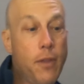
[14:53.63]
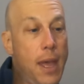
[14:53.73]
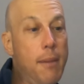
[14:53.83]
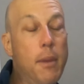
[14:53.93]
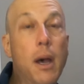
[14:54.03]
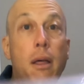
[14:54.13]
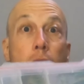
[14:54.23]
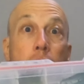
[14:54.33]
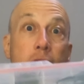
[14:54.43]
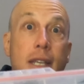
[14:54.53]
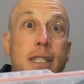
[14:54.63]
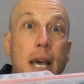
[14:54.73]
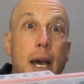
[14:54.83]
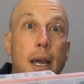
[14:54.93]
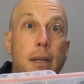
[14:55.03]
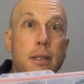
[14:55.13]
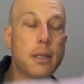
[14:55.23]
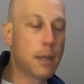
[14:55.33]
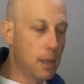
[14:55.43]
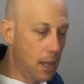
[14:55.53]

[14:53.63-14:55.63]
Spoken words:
of them this size.